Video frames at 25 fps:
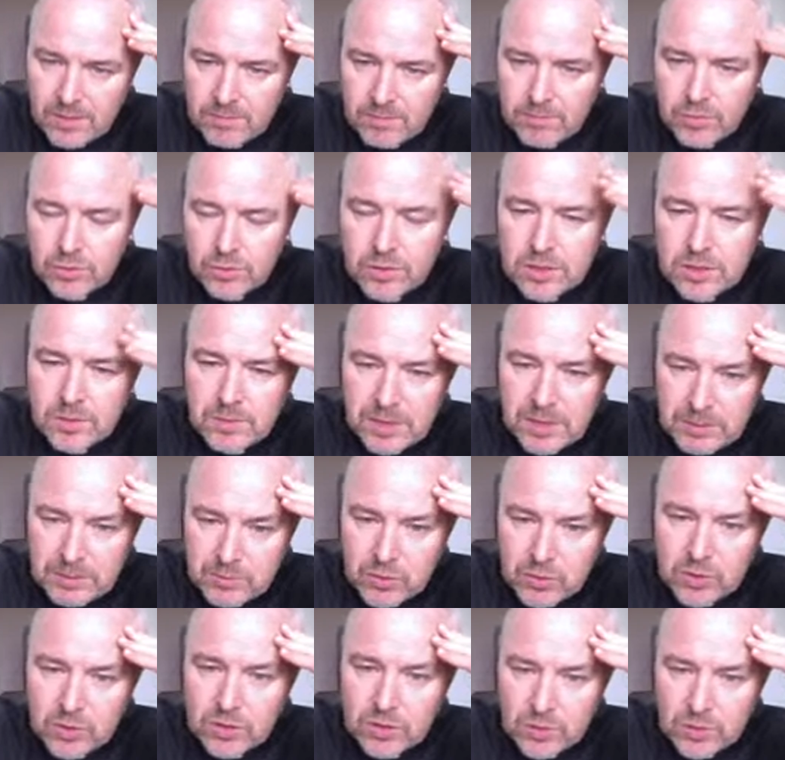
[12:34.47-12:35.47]
but the
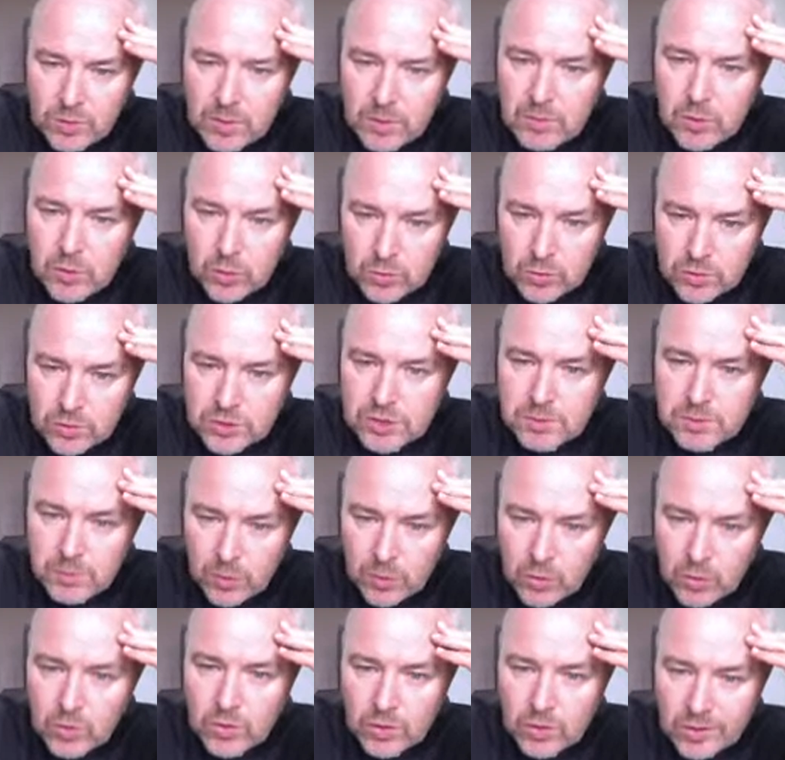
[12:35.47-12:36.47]
people who opposed
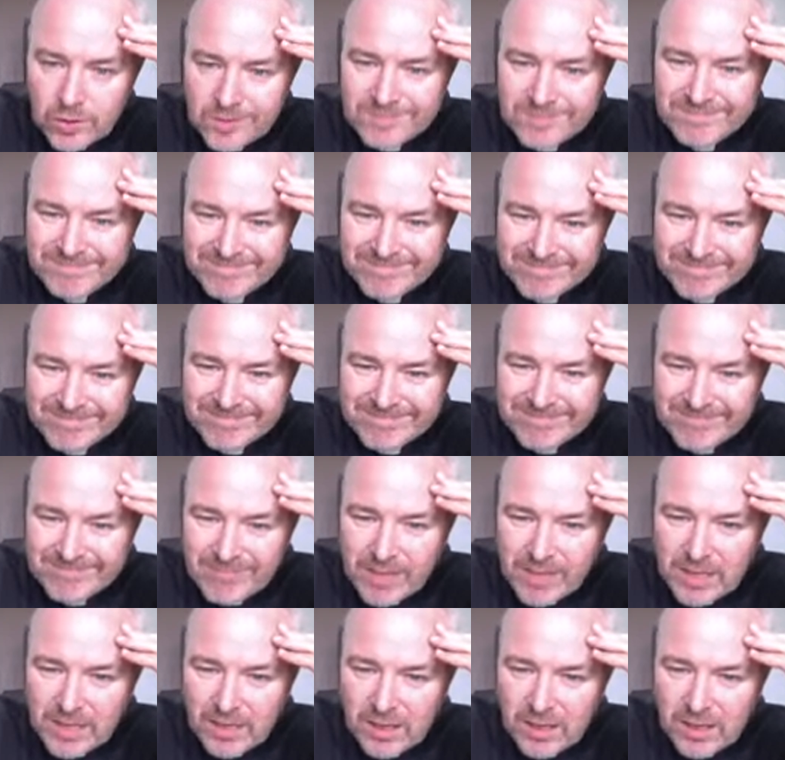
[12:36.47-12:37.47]
Paul,
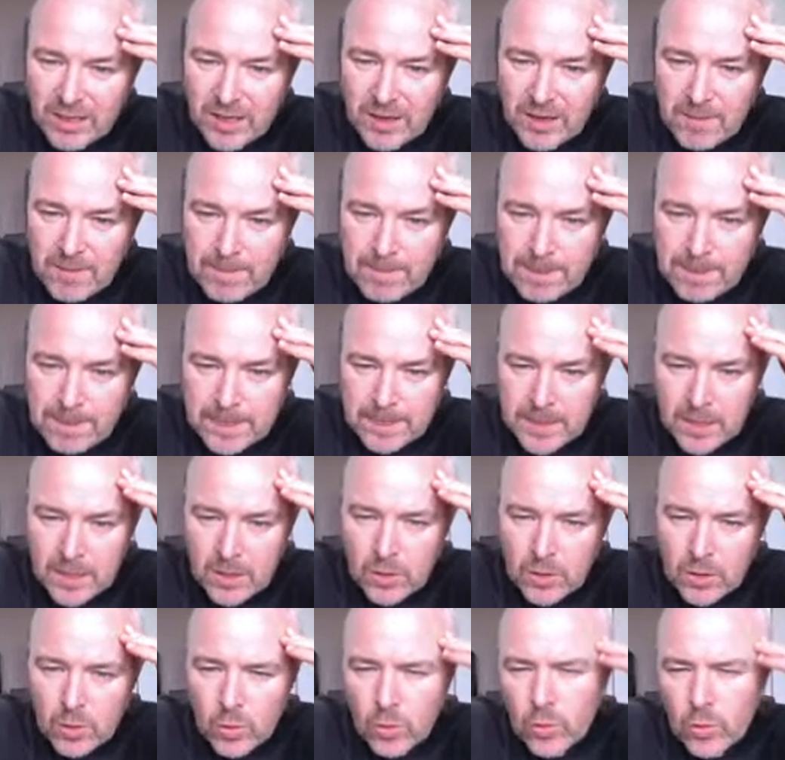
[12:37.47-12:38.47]

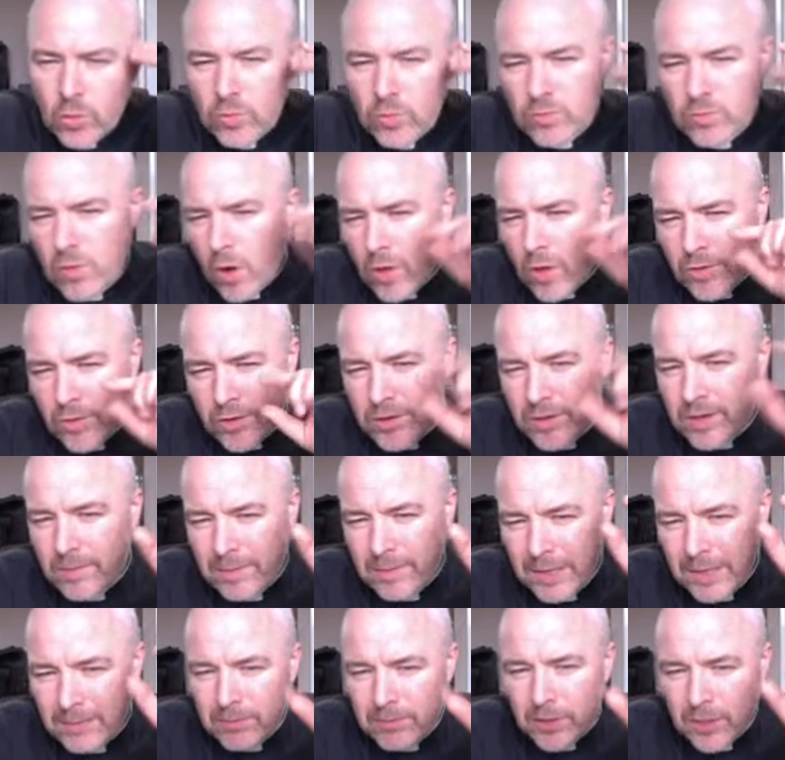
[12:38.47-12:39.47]
or rather the
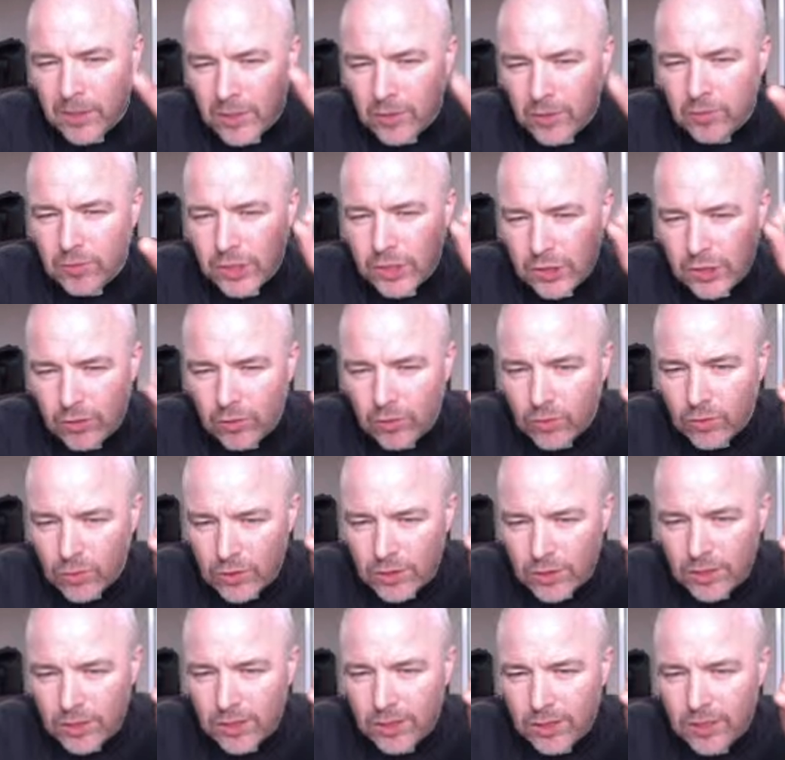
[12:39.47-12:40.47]
people who
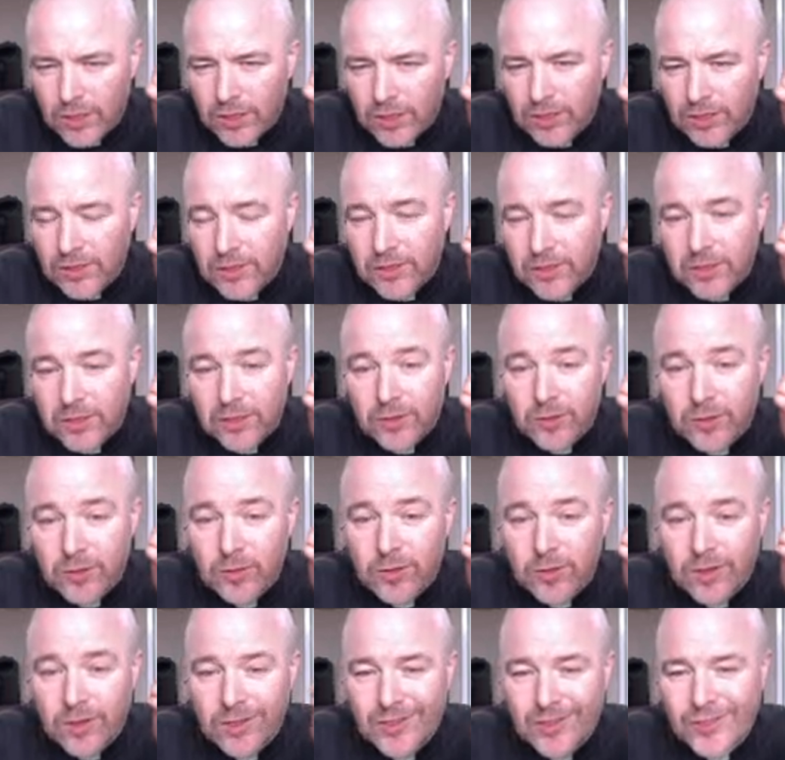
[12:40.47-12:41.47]
sought to
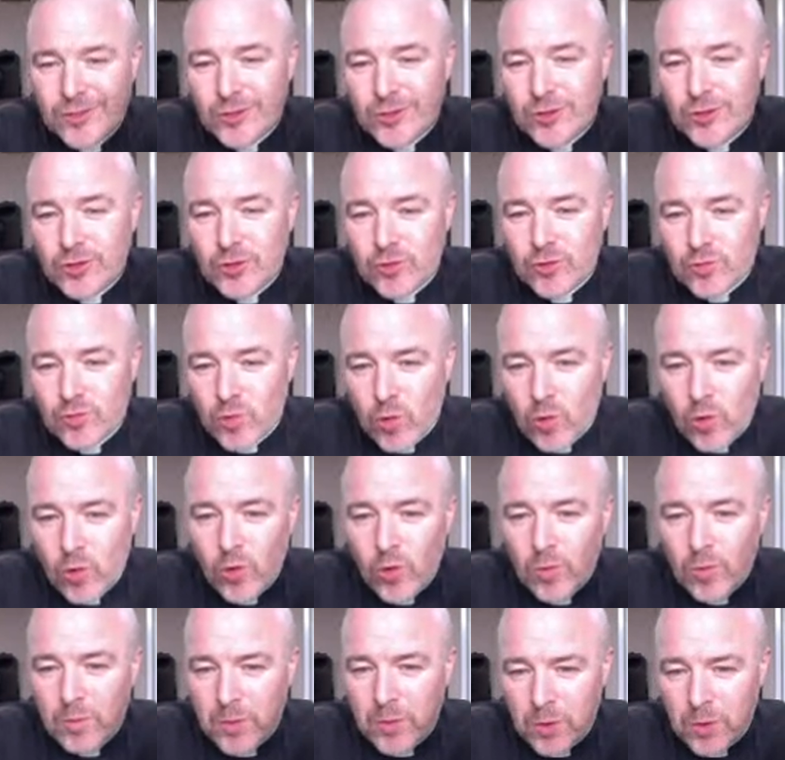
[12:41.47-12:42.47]

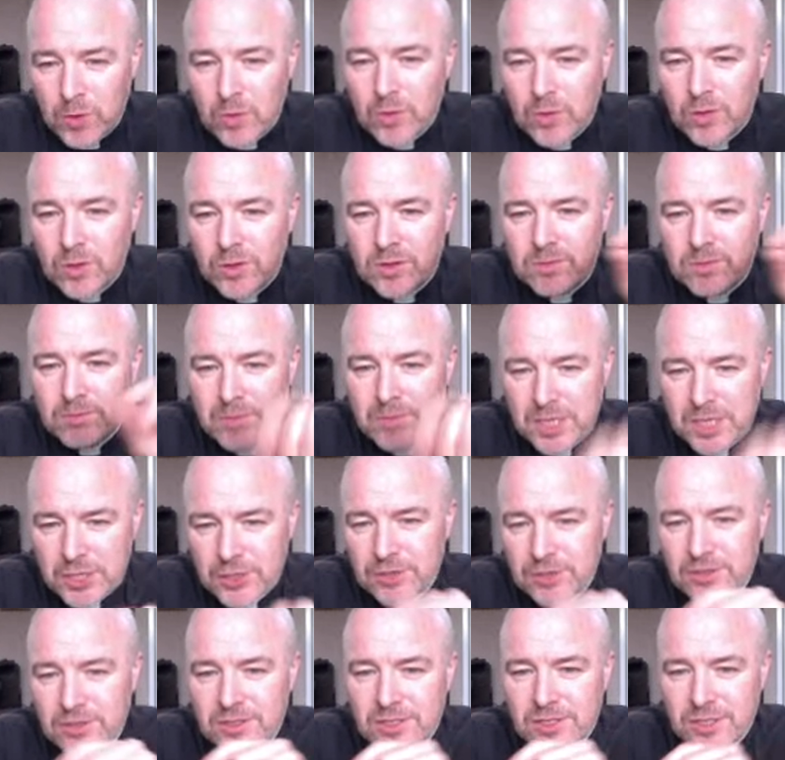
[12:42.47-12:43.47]
draw Paul's
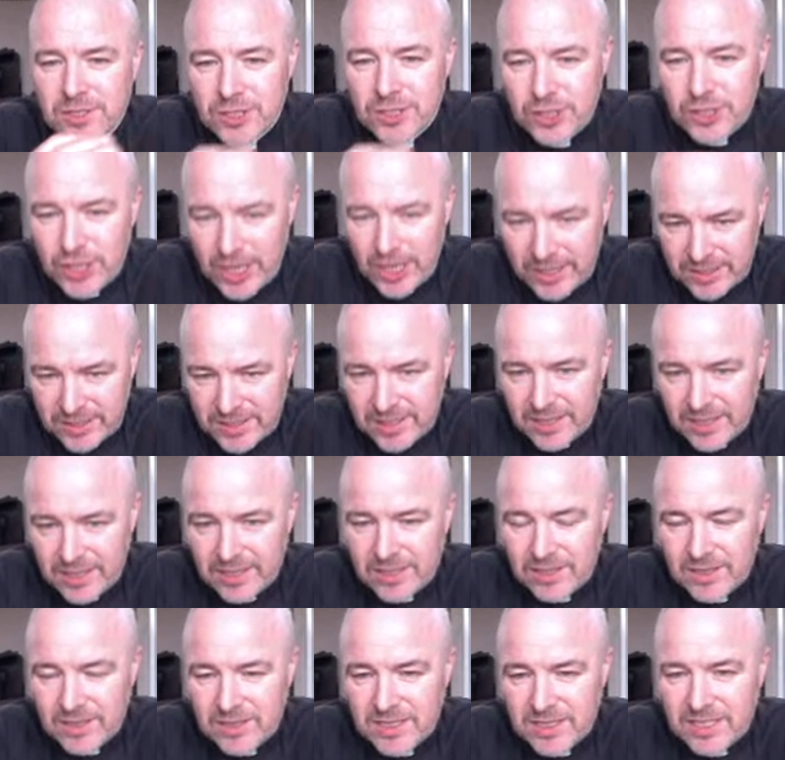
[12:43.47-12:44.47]
mission to the
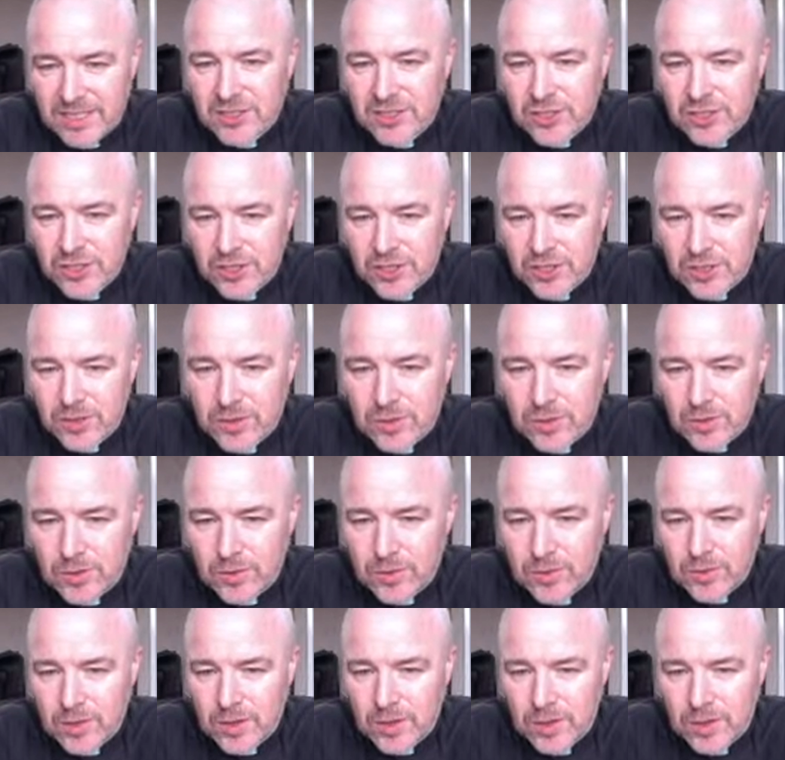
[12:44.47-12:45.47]
Gentiles
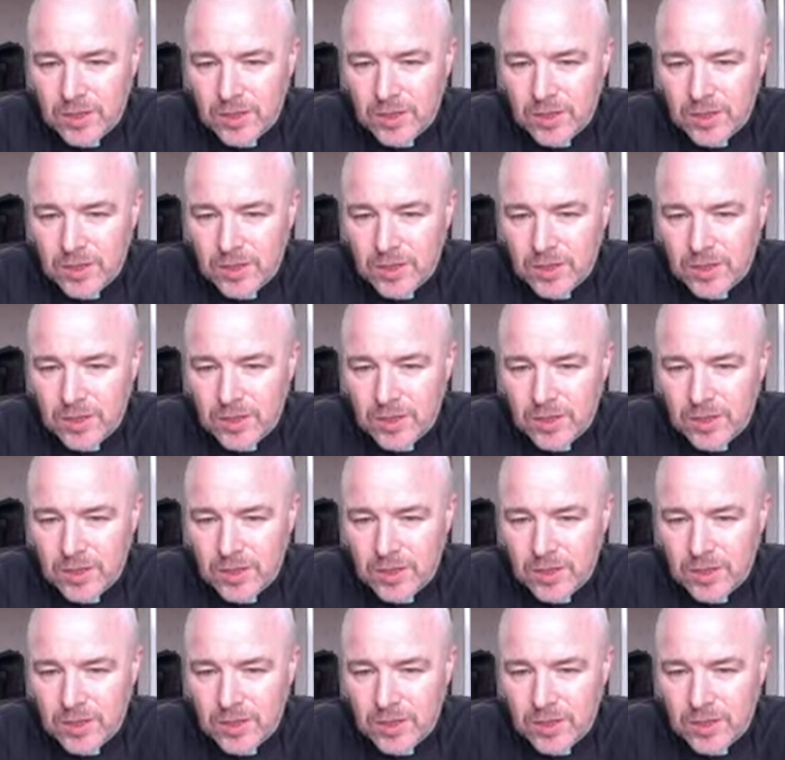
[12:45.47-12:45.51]
into